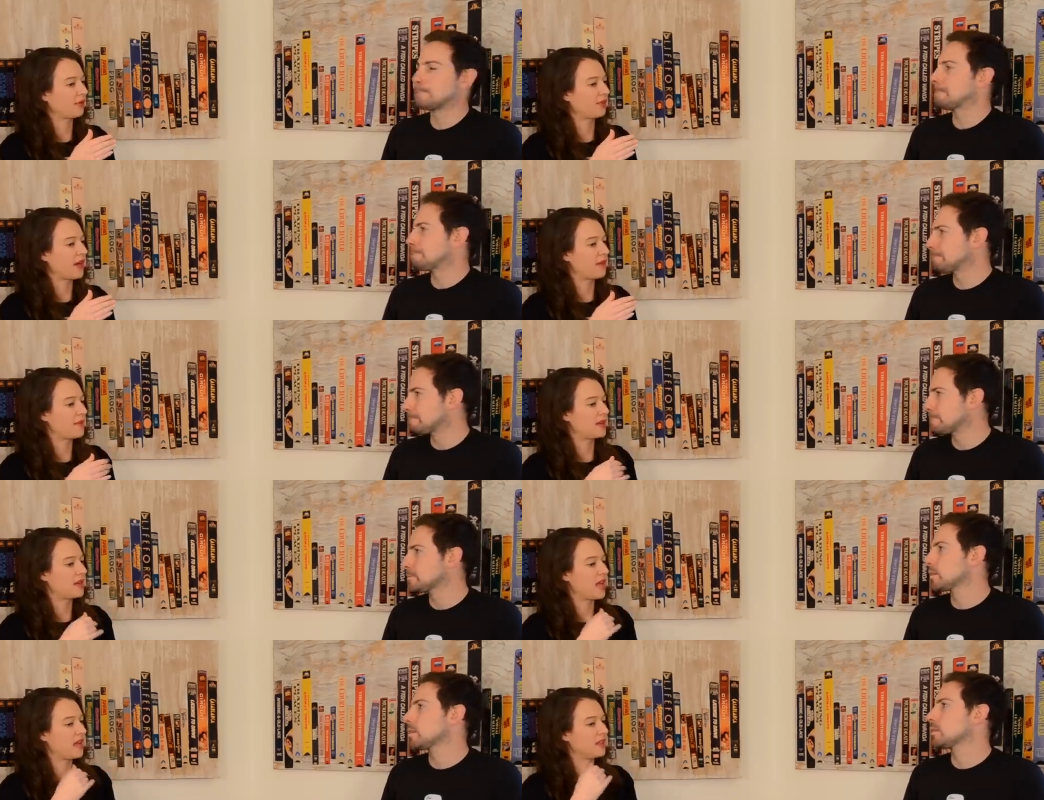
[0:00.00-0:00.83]
Speaker 1: of them,
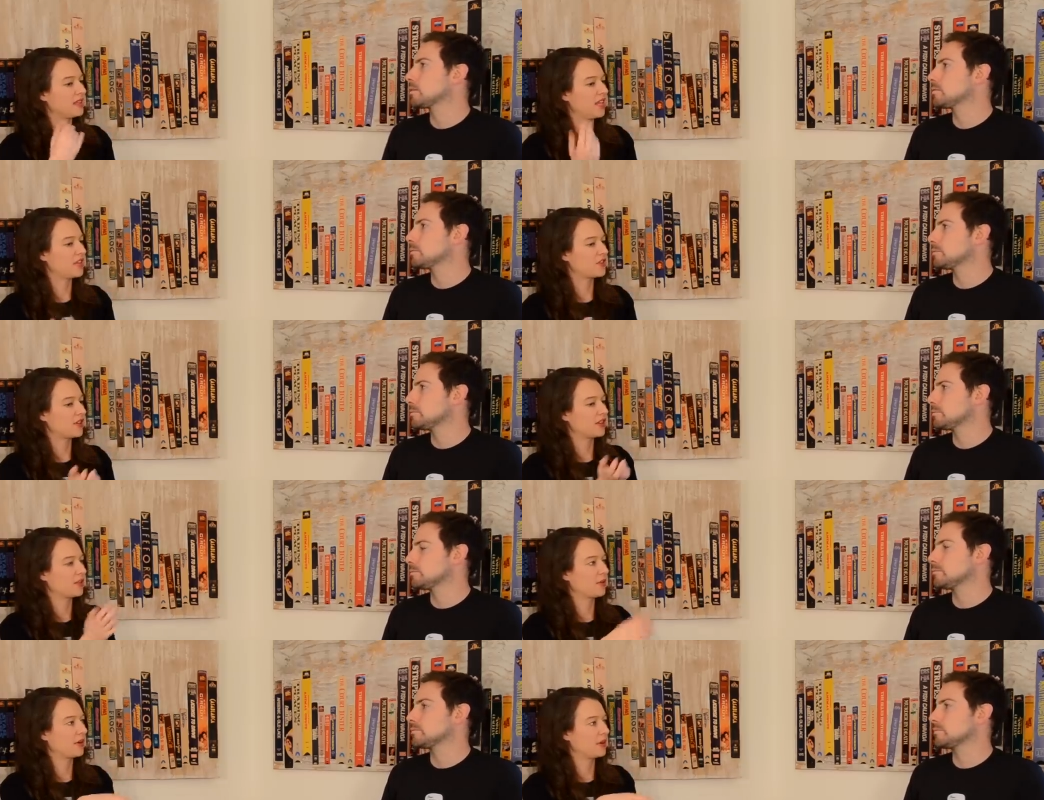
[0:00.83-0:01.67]
and, and Asia and
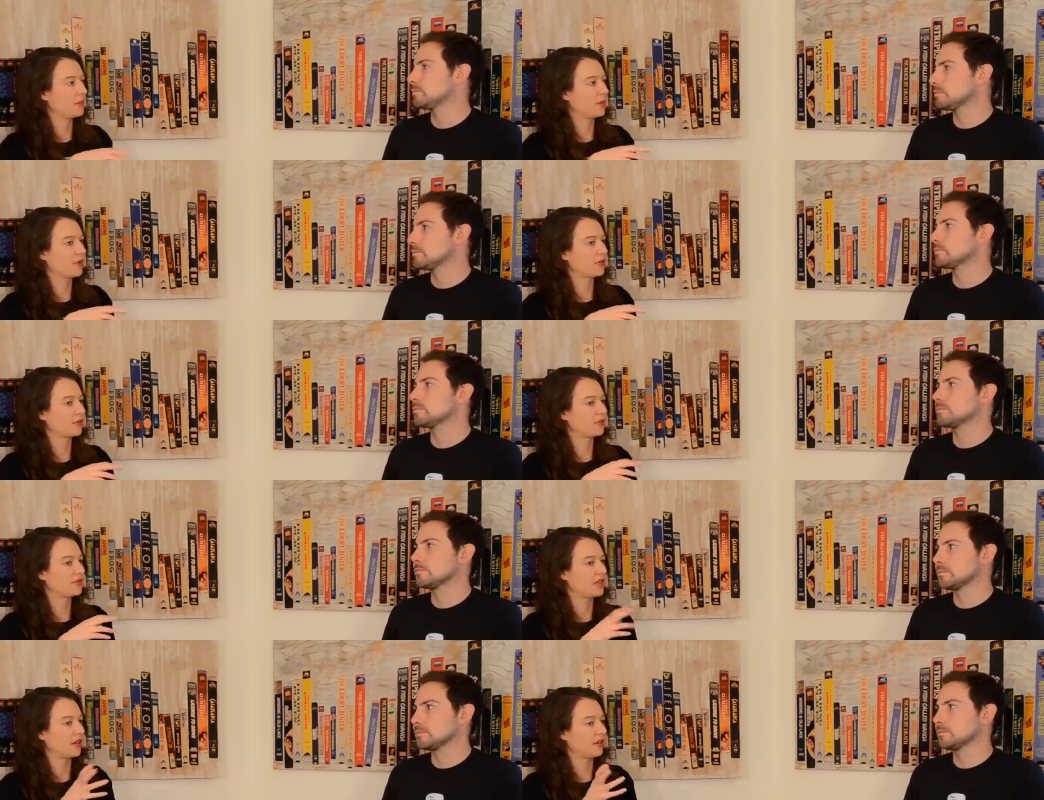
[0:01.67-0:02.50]
Aquaria both sort
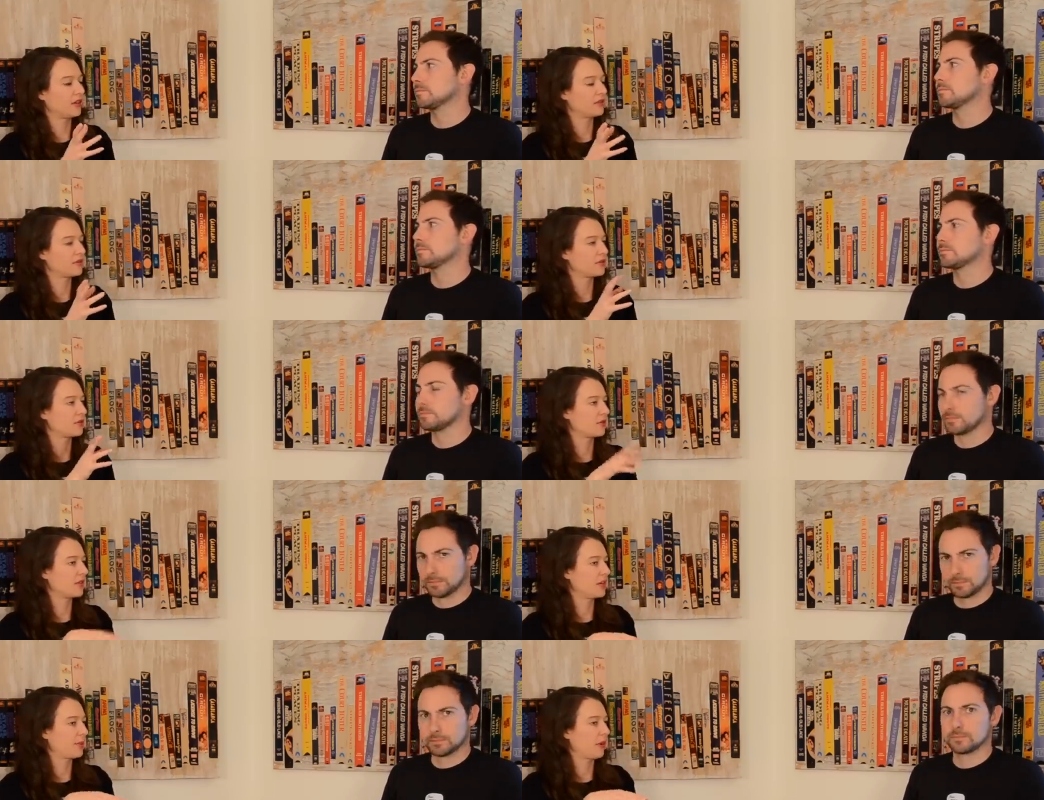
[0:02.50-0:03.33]
of tell their
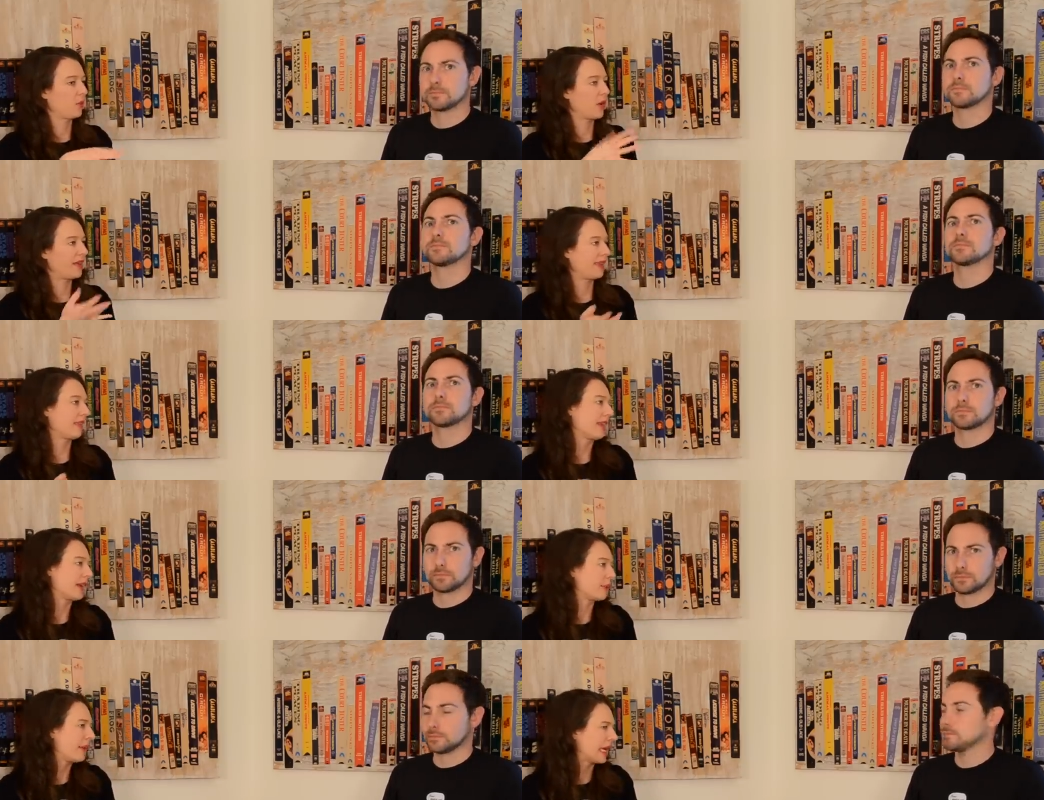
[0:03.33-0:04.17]
story about why they
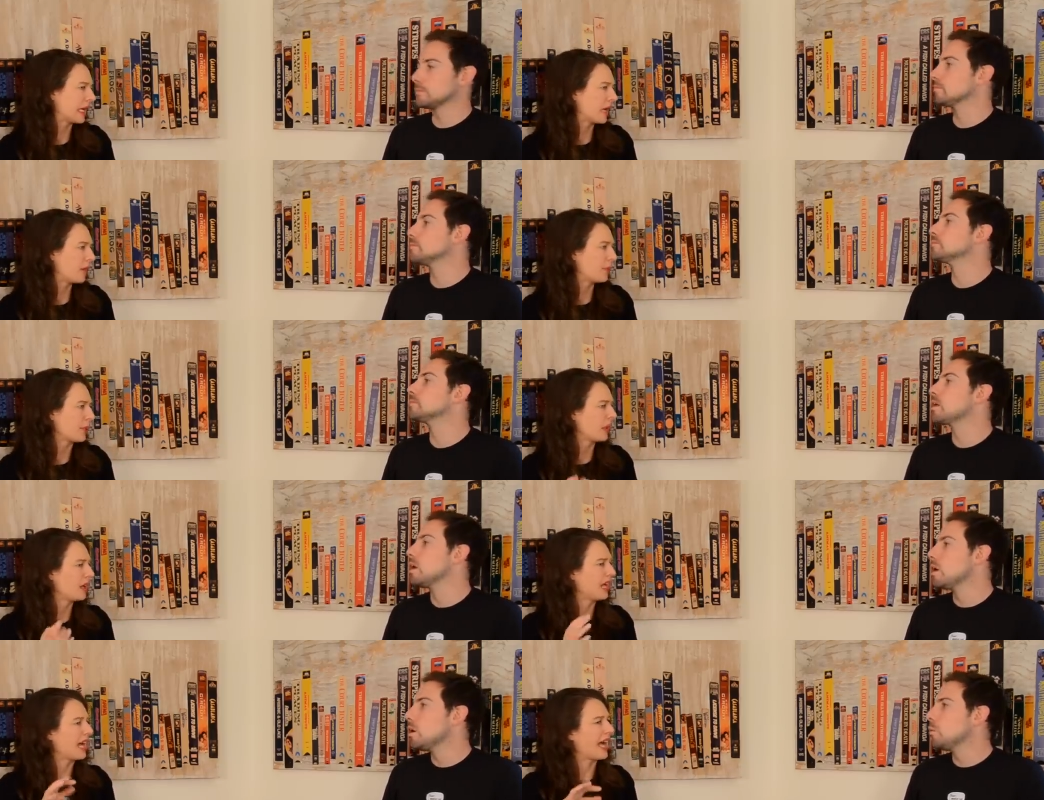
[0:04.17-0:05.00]
like makeup.
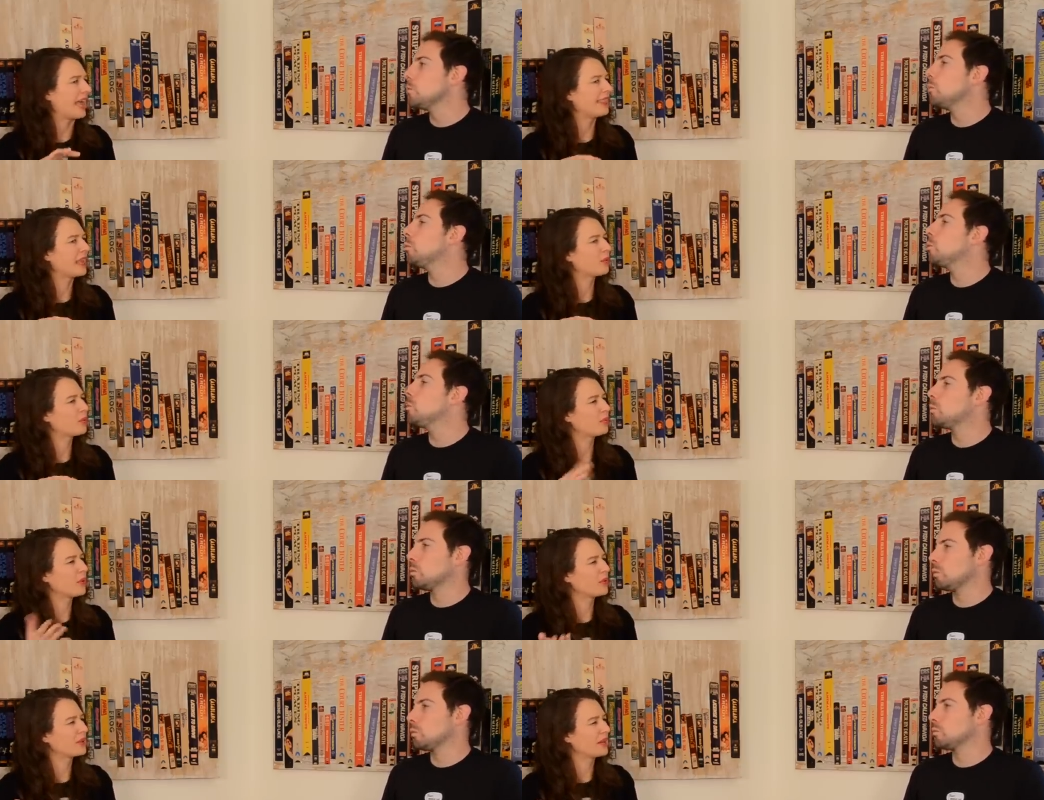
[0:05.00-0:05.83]
And they were
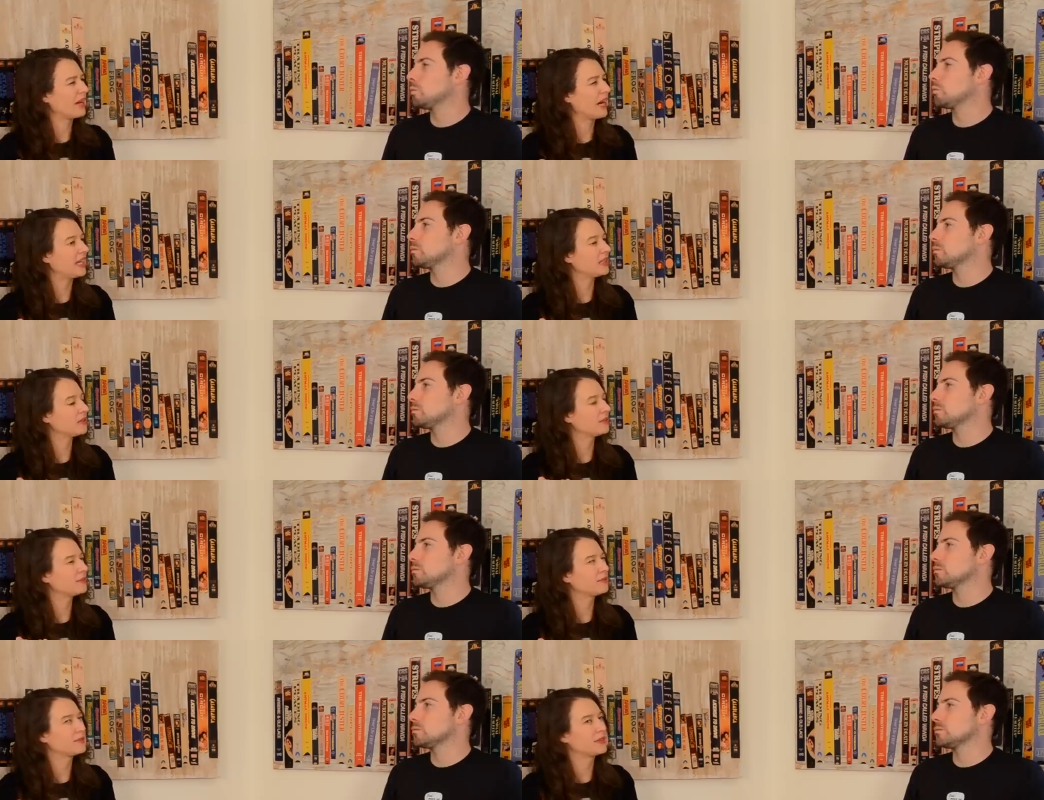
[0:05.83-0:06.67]
both kind
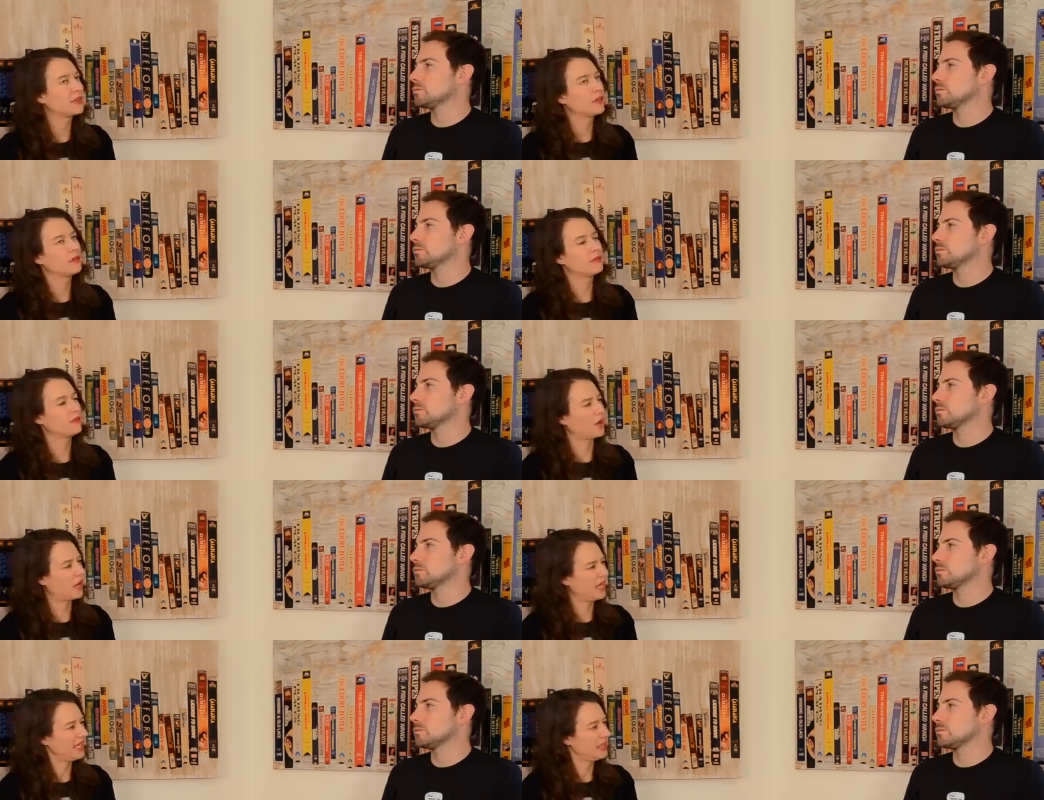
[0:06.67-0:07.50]
of
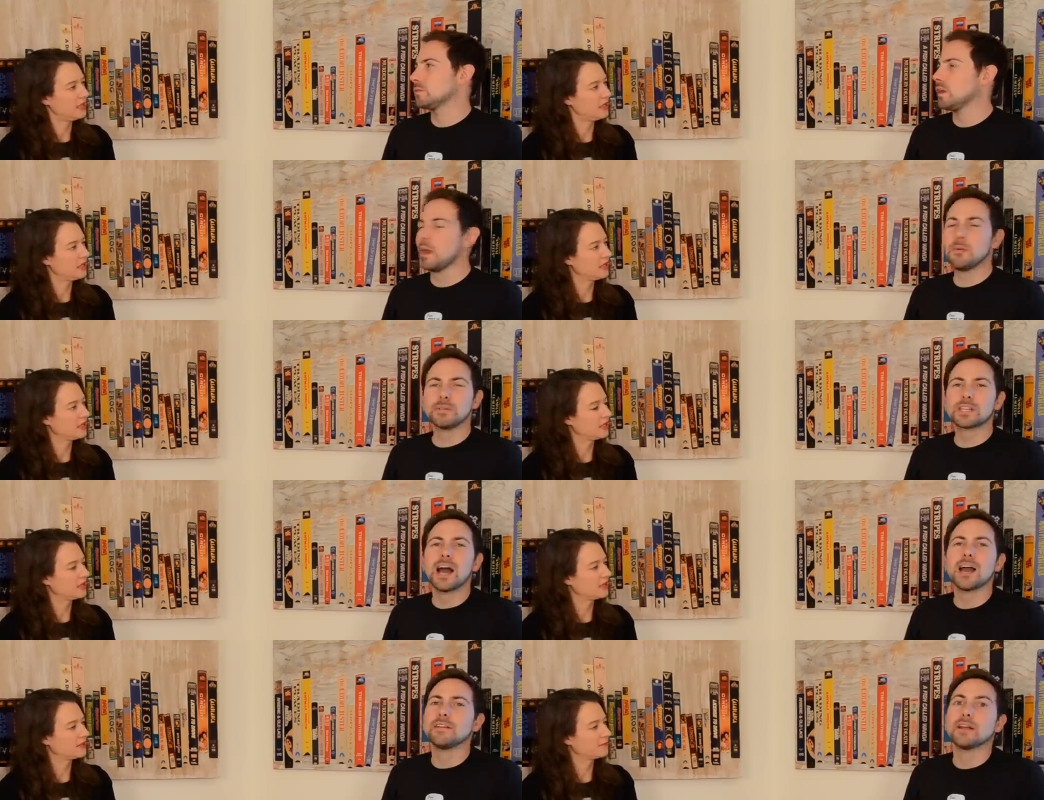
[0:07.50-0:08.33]
fine.
Speaker 2: It was
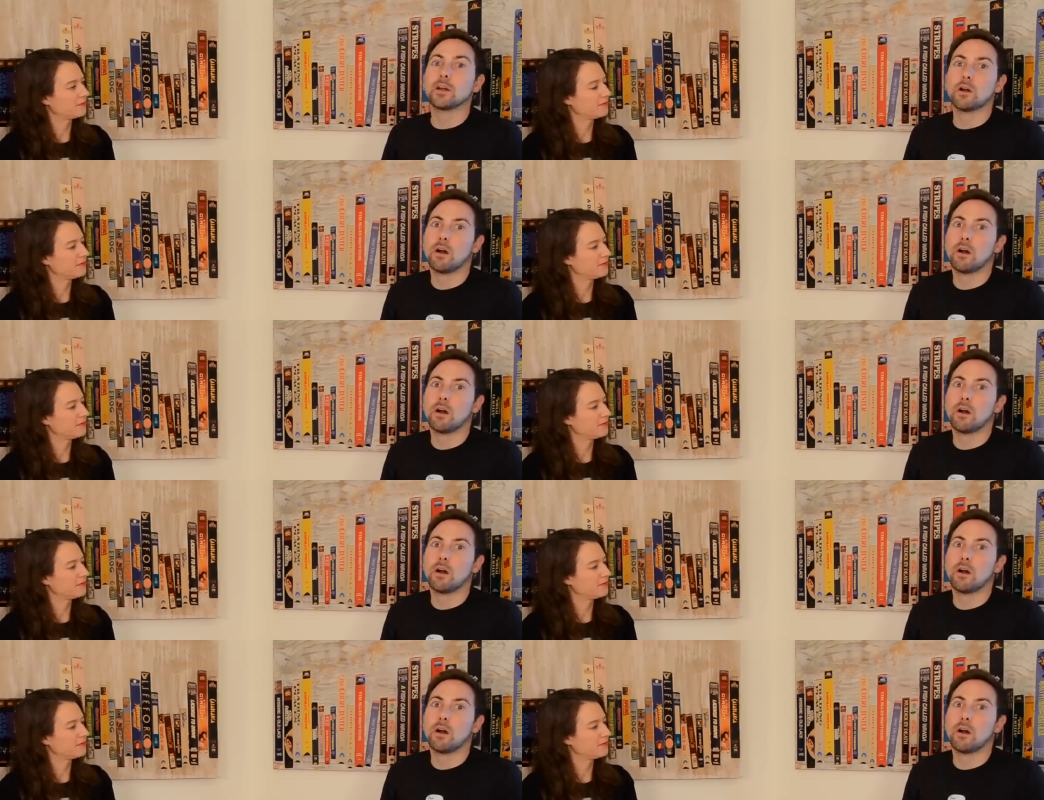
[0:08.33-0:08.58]
kind of like,